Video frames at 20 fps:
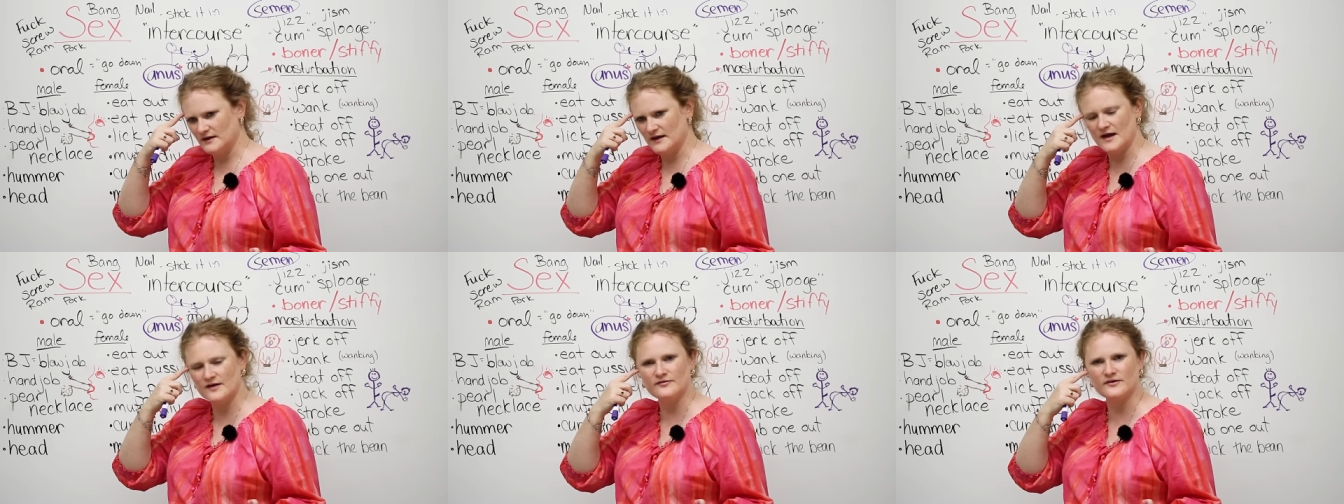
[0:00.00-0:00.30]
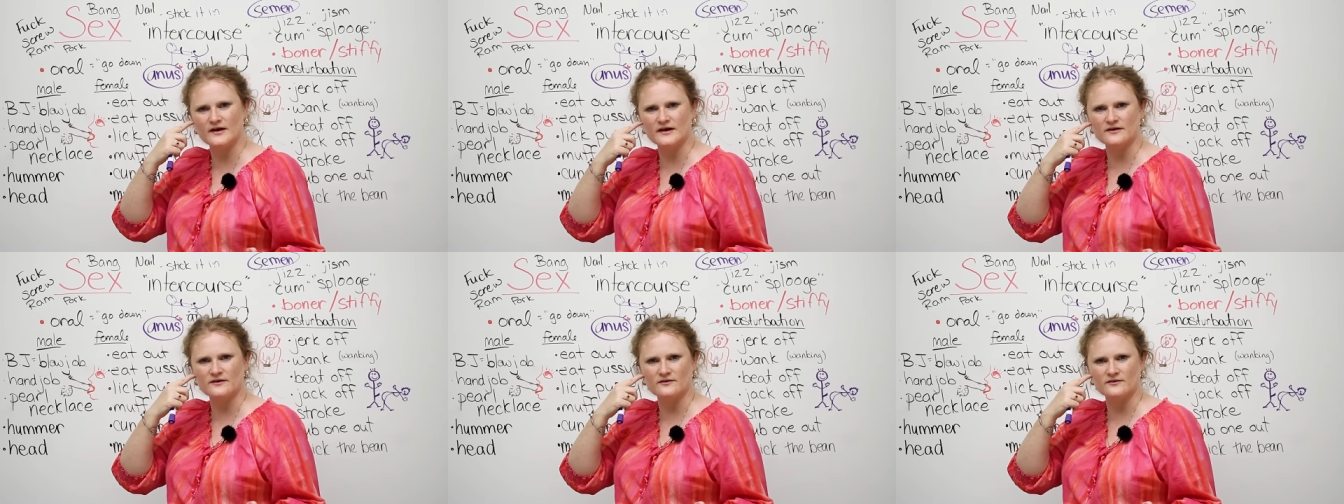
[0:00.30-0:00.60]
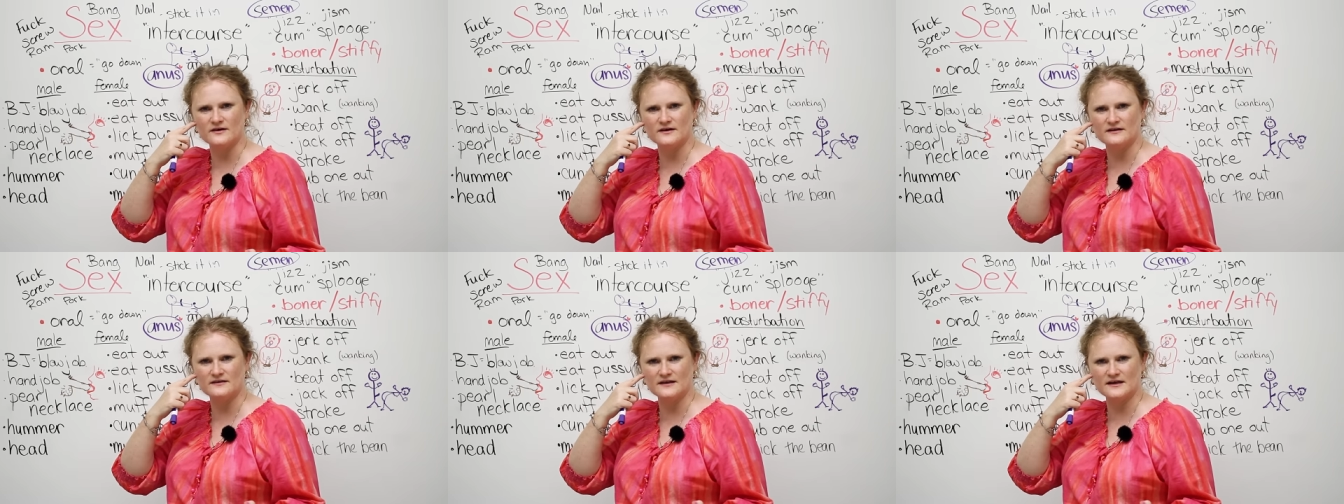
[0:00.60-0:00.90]
I have a head
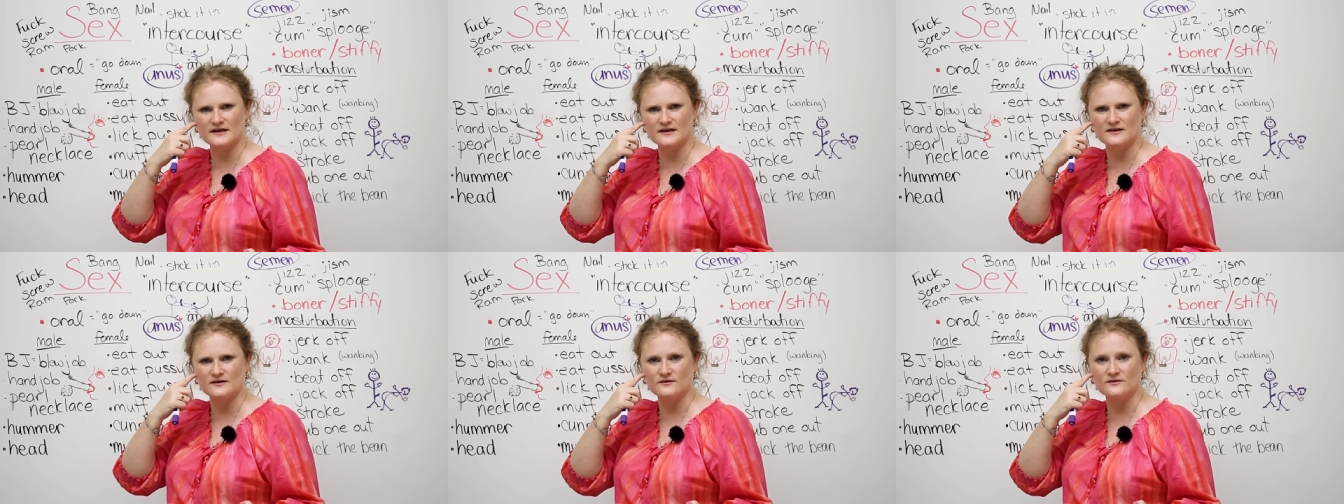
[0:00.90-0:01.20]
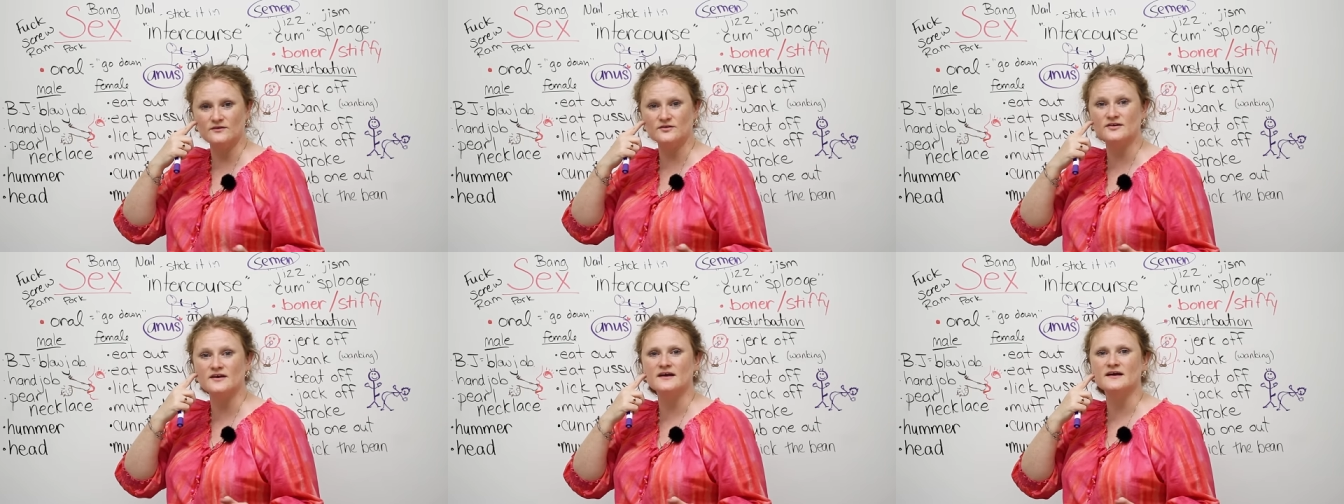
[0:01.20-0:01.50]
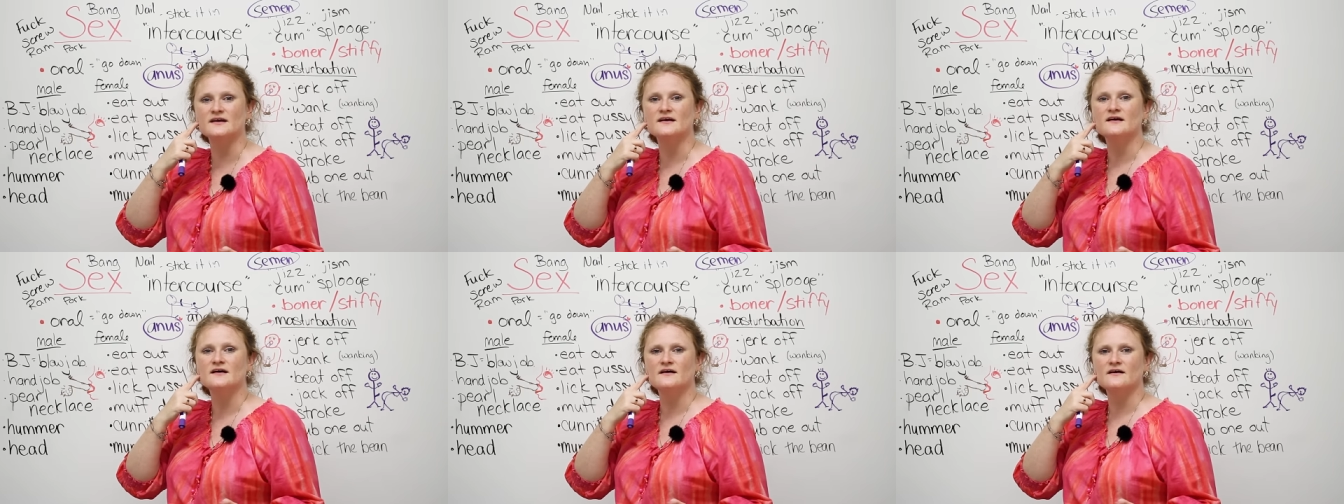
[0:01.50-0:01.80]
already, thank you. You
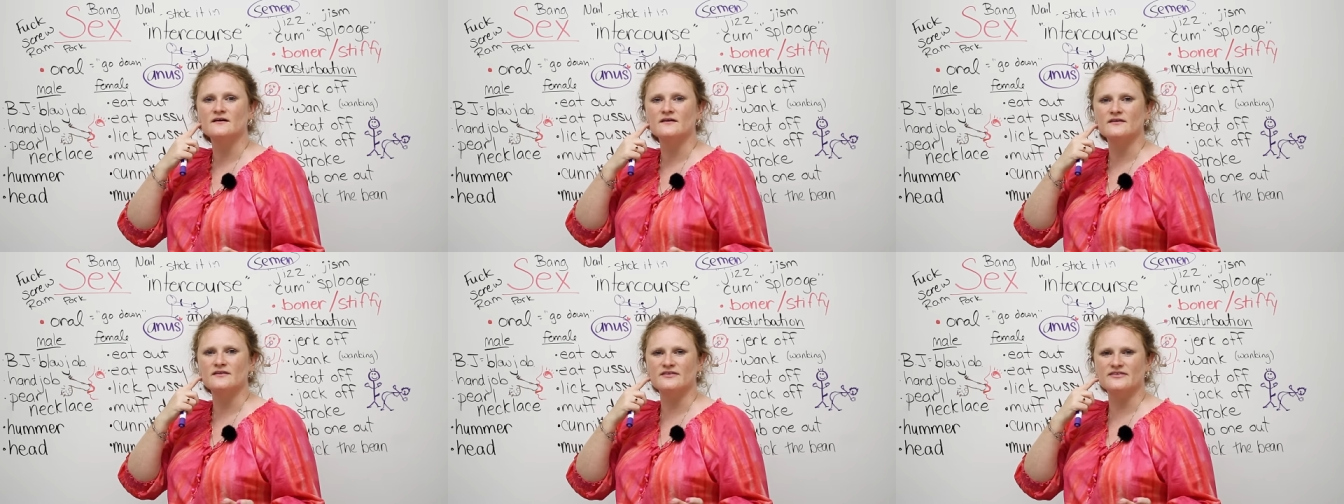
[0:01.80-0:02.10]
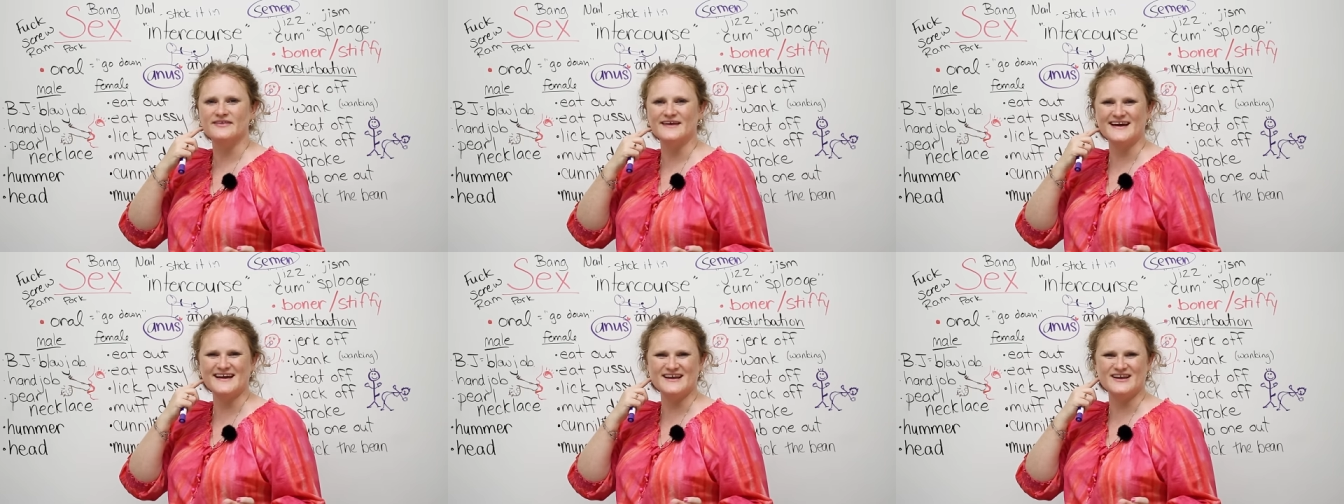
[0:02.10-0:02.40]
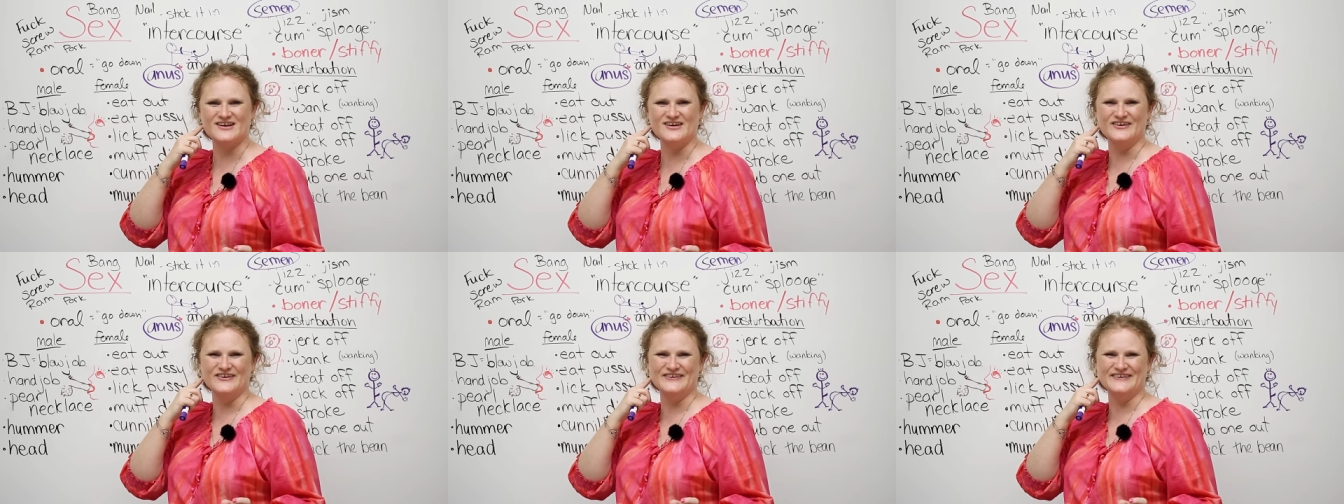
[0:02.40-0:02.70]
say,
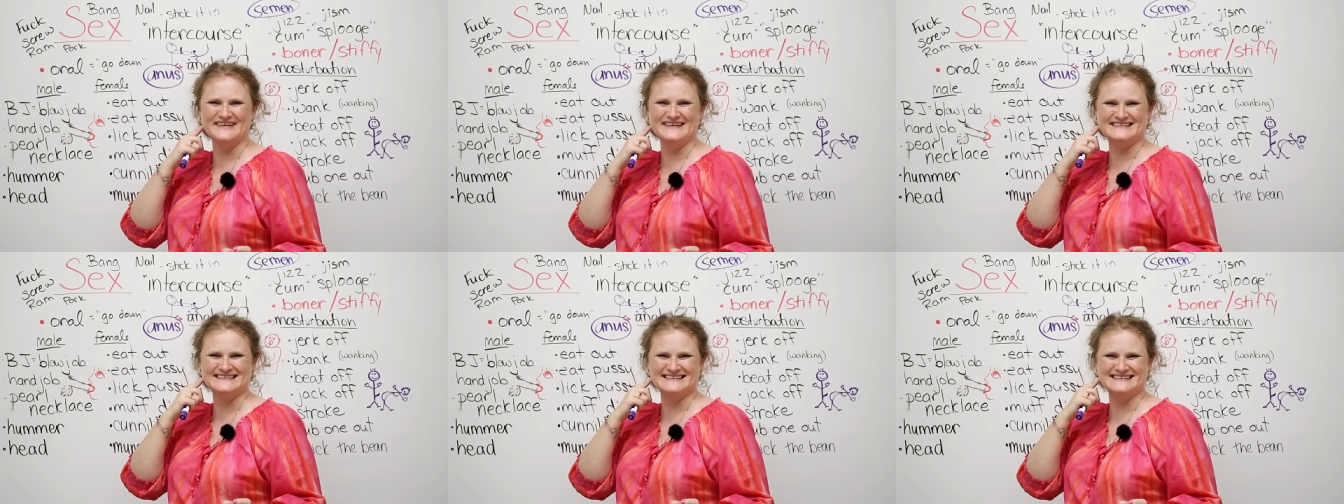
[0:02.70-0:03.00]
thank you.